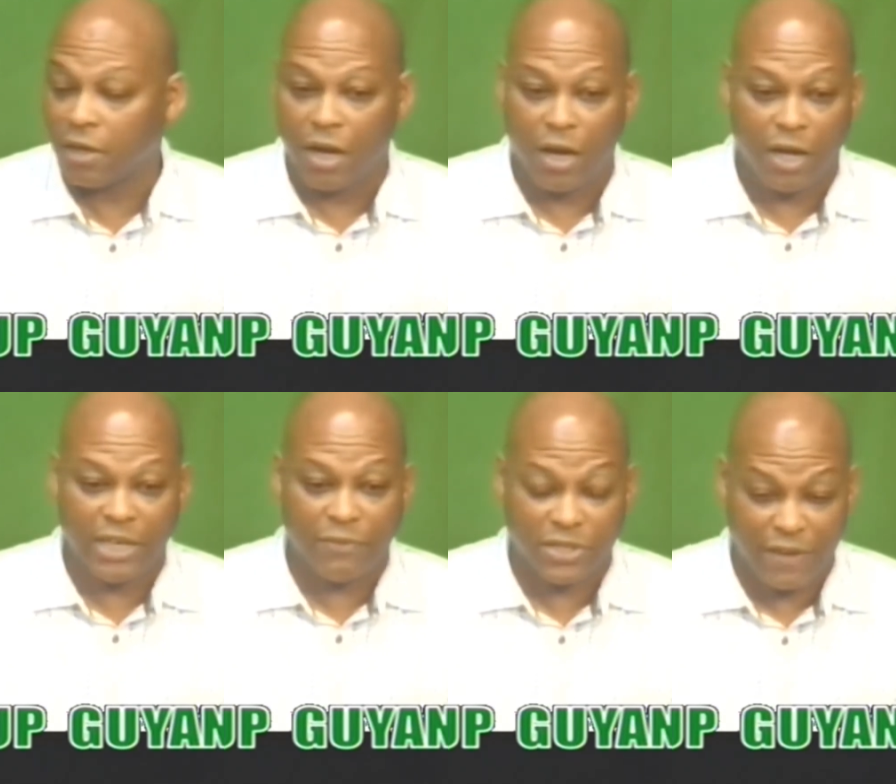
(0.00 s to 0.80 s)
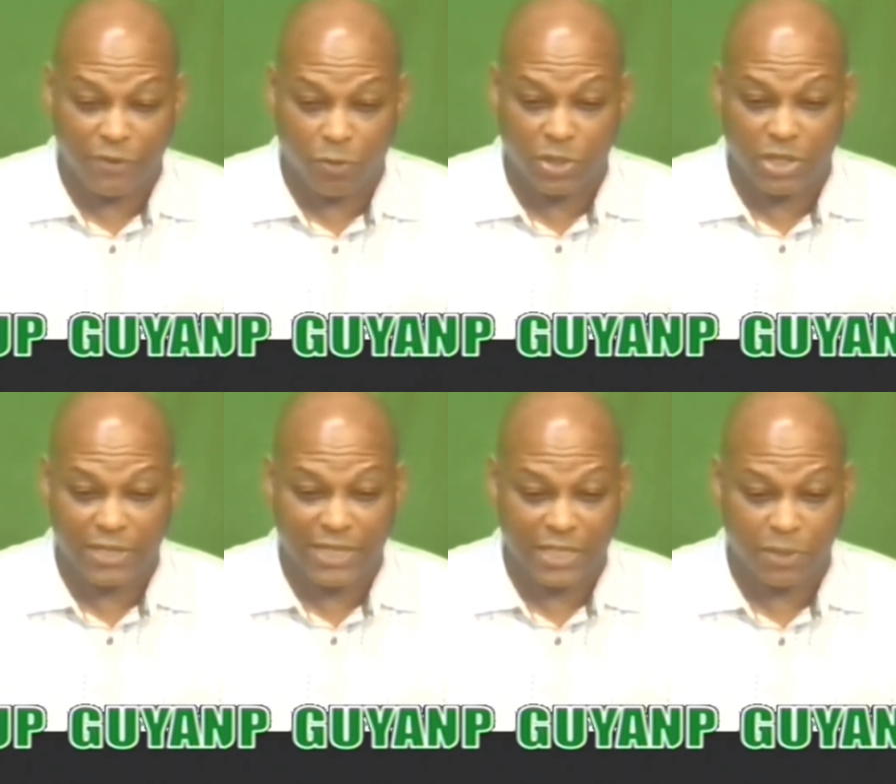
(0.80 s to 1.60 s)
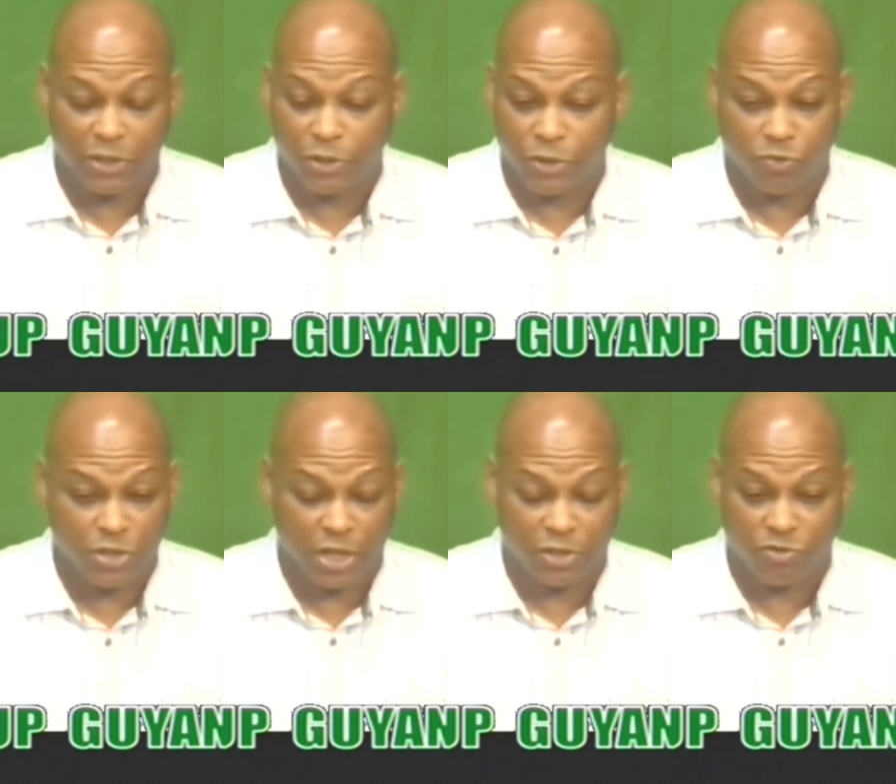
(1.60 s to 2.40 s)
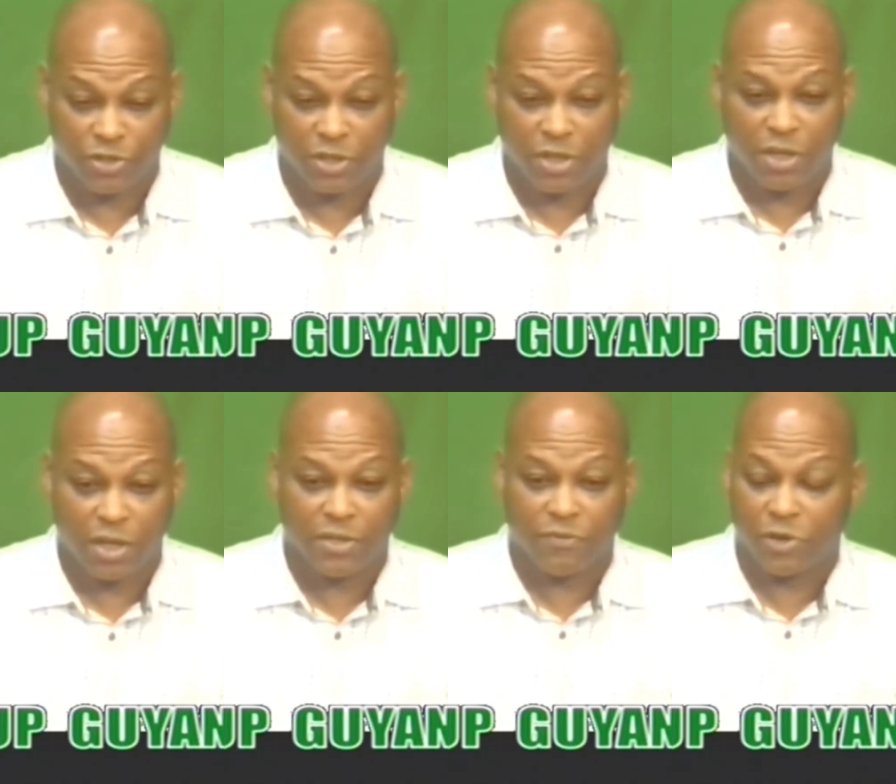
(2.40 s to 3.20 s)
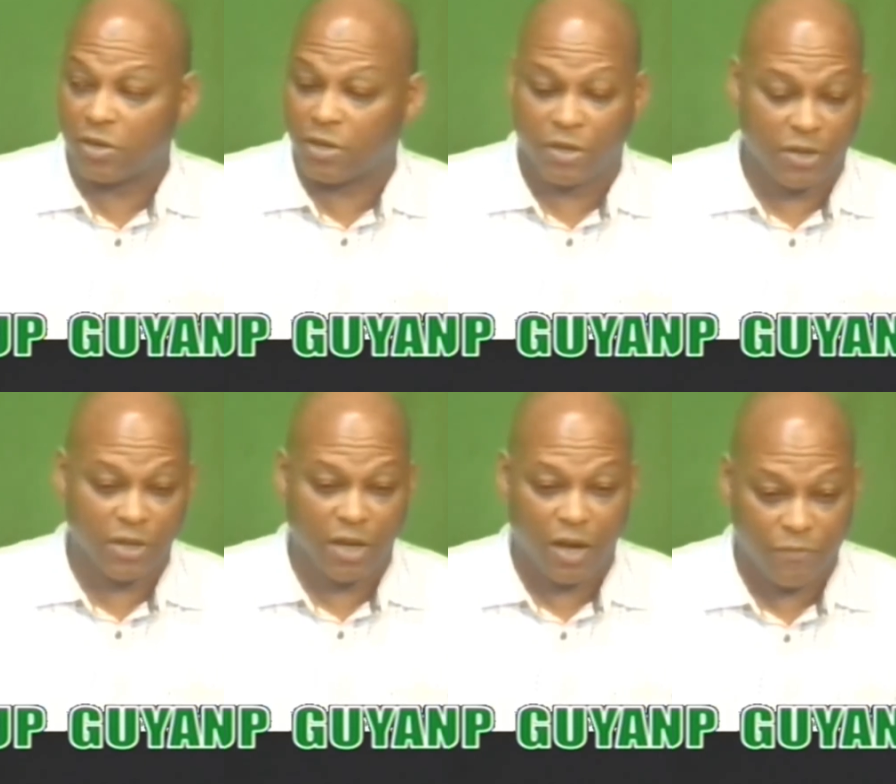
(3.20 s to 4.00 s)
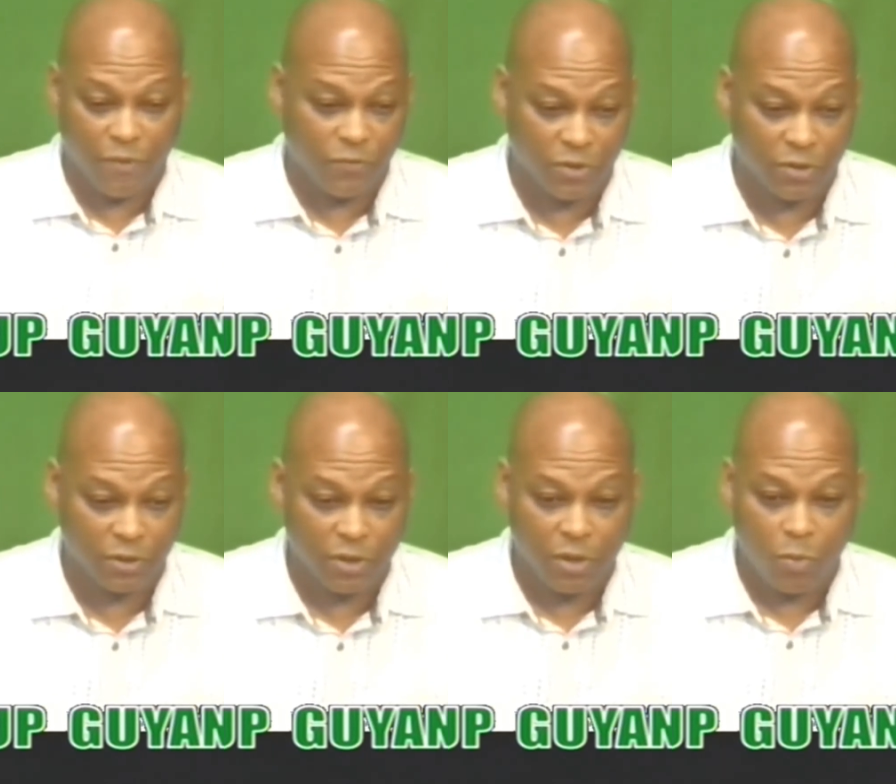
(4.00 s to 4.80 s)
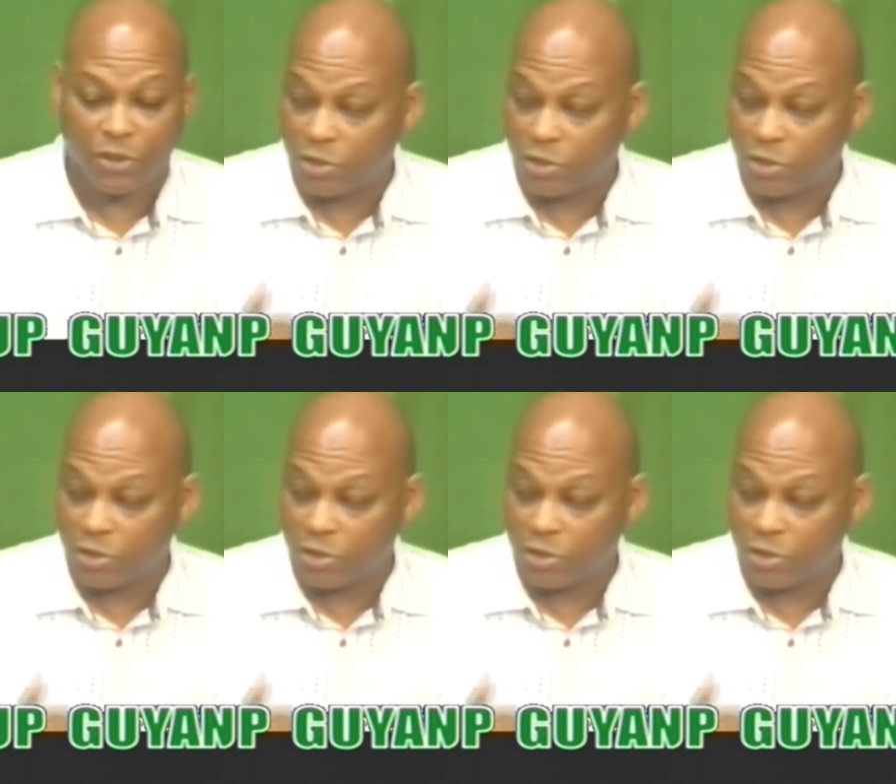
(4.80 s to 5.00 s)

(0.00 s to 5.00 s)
you know, they definitely definitely feel a lot more British and English, uh, which is fine. I think that's fine.